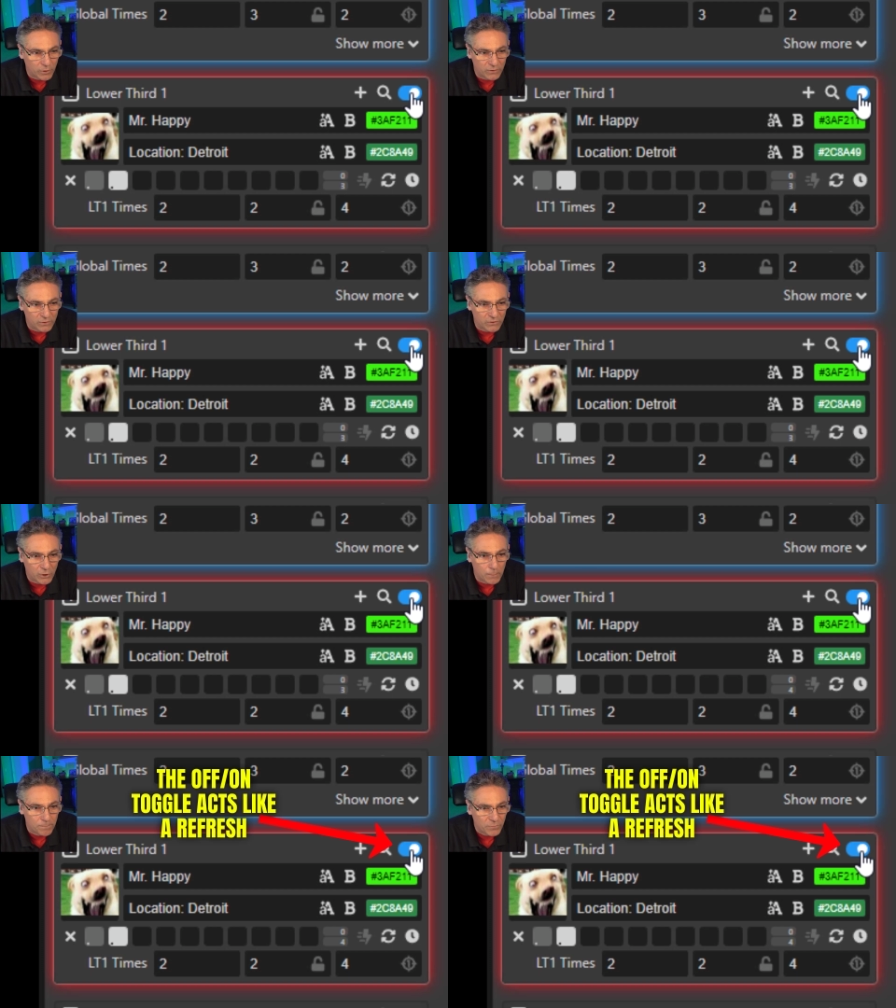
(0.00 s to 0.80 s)
reason.
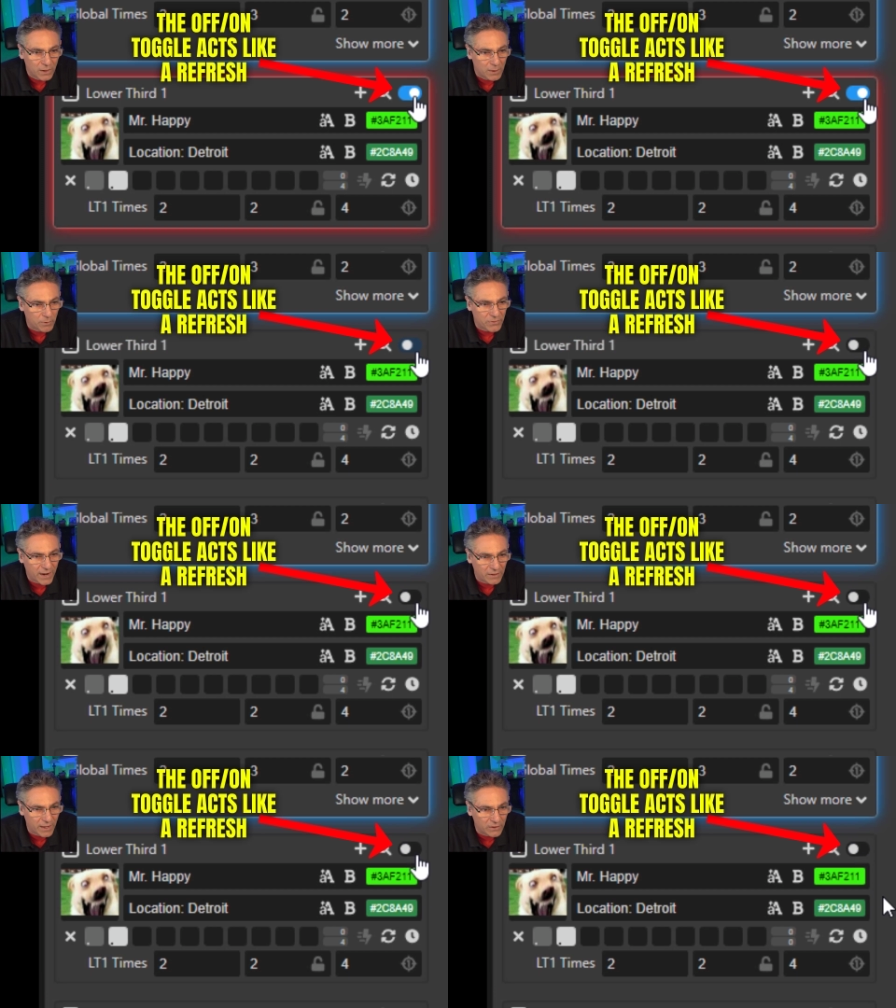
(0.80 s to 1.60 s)
So, but
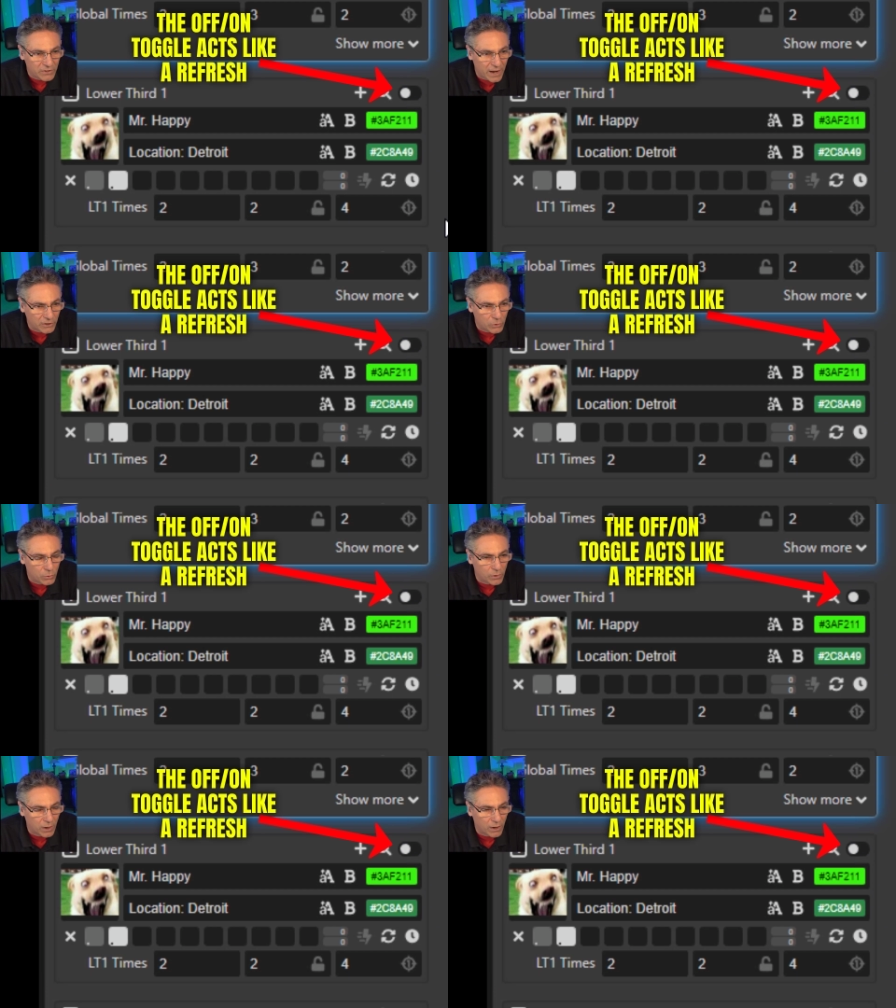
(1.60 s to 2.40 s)
that is how
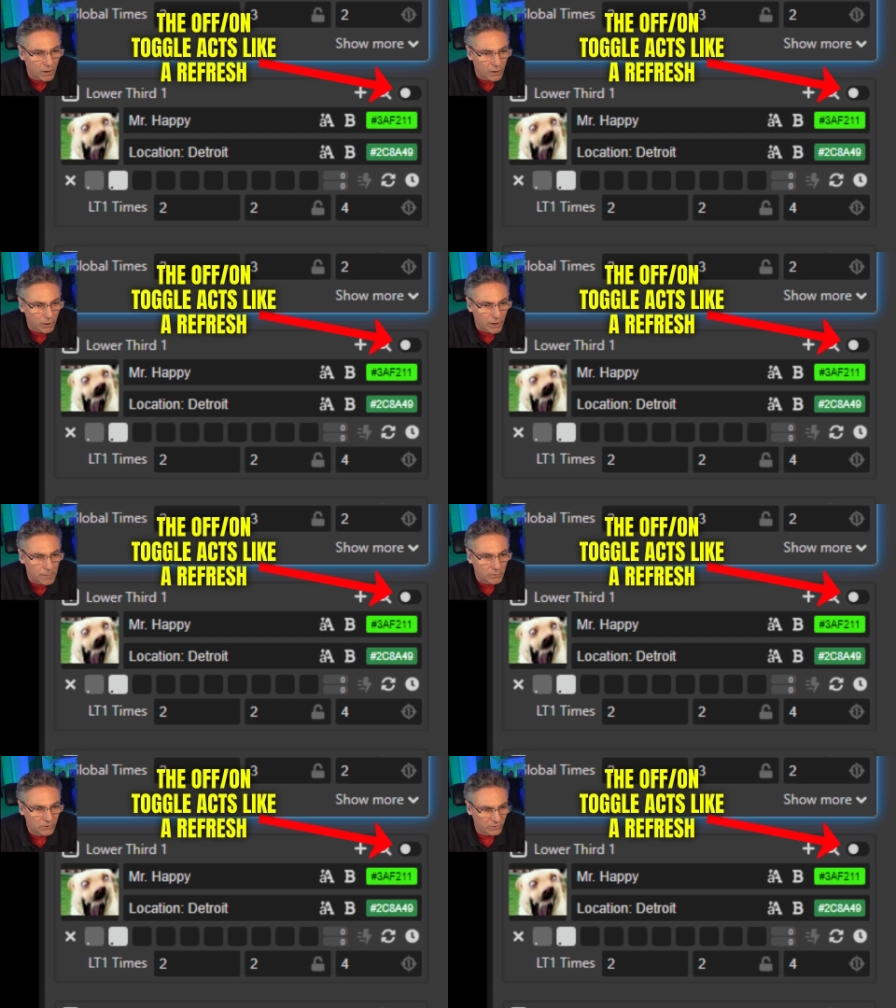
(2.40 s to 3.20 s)
you are
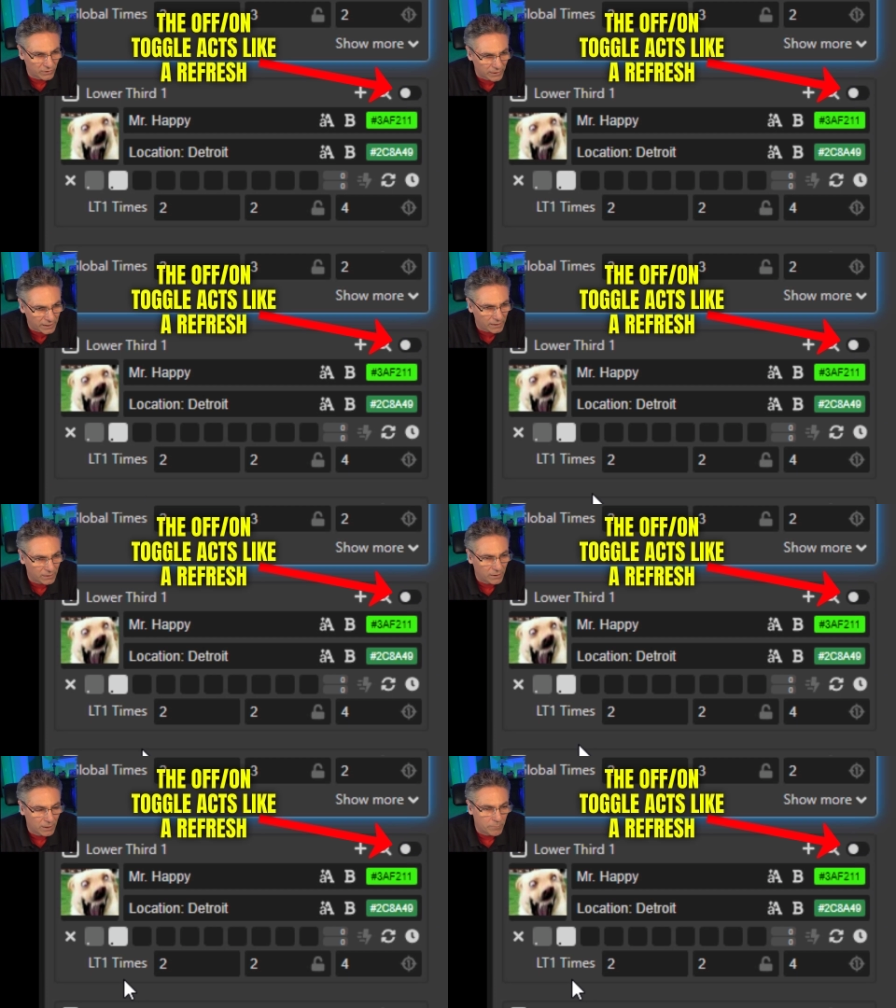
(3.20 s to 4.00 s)
able to delete
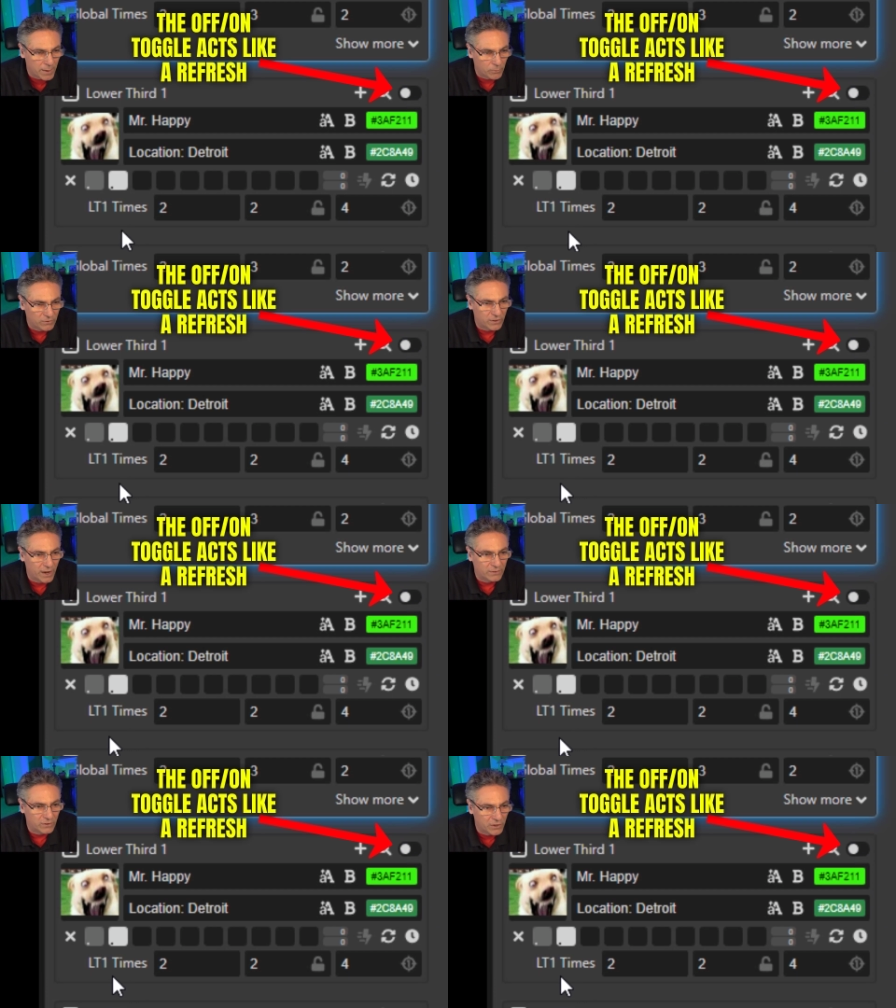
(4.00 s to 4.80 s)
memory
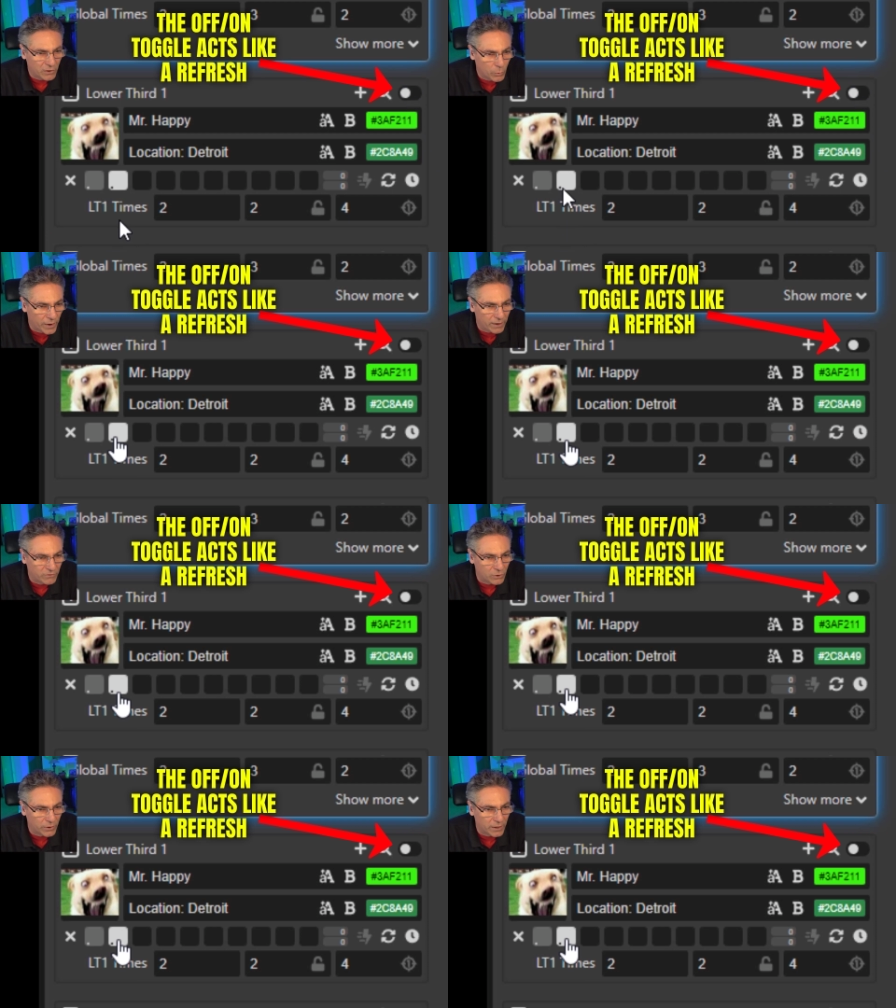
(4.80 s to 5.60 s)
slots. Another way of
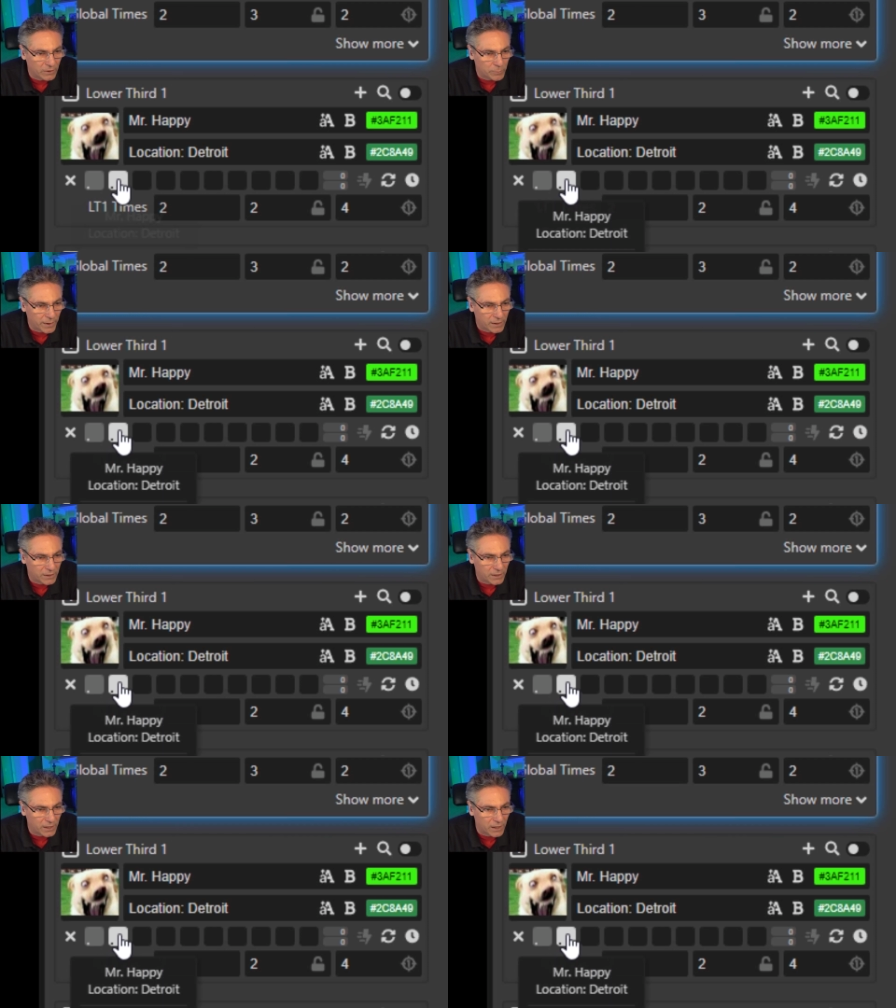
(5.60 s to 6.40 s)
doing it is by
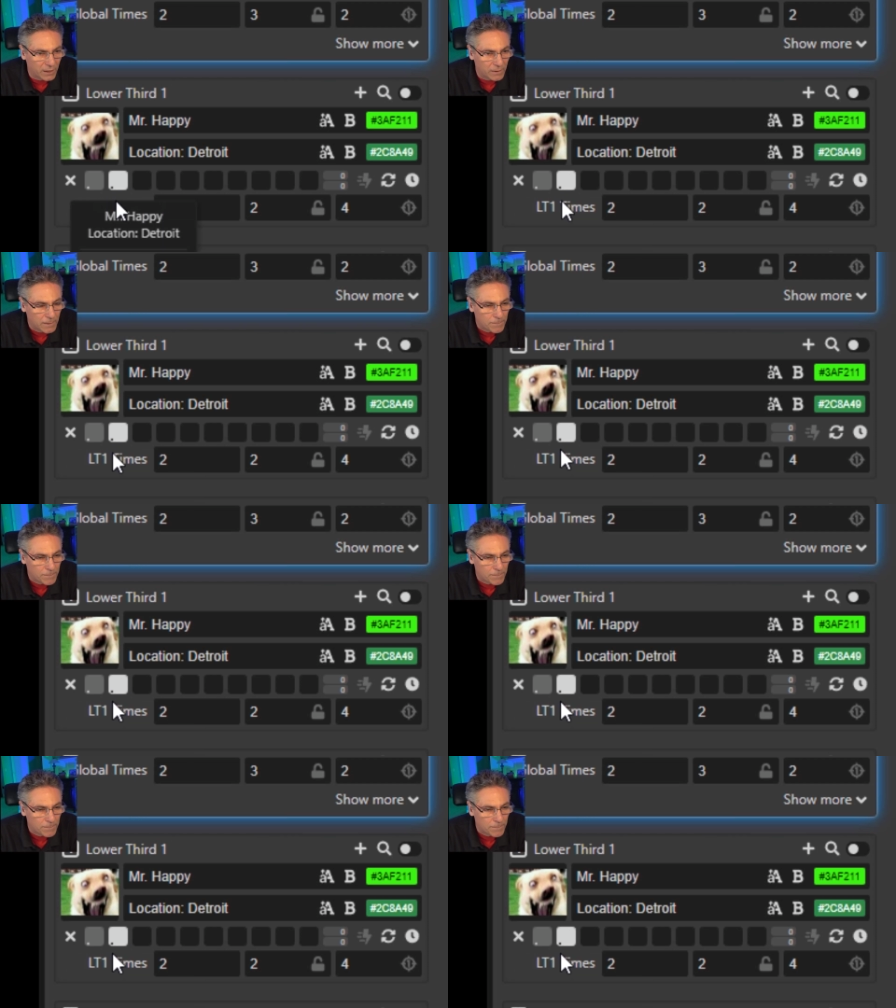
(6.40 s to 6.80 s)
clicking it.